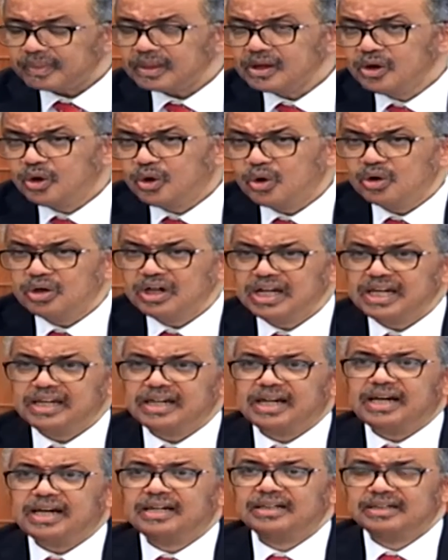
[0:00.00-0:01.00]

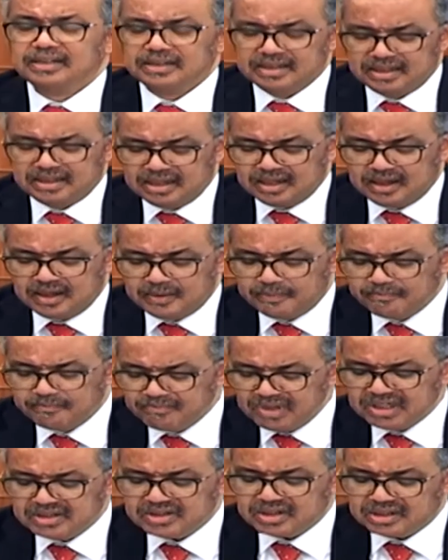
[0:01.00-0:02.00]
cholera,
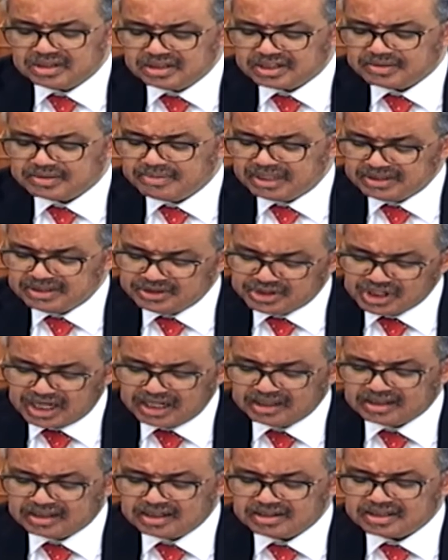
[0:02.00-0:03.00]
measles,
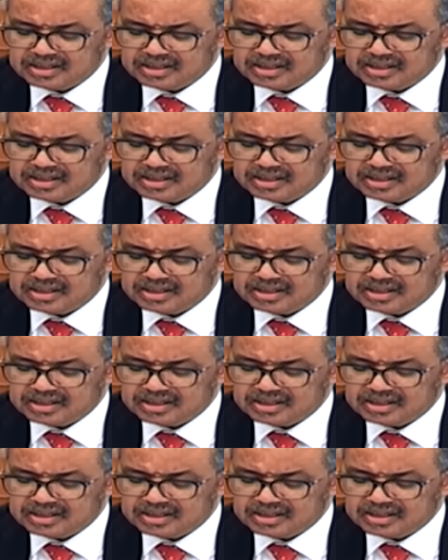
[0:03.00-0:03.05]
meningitis,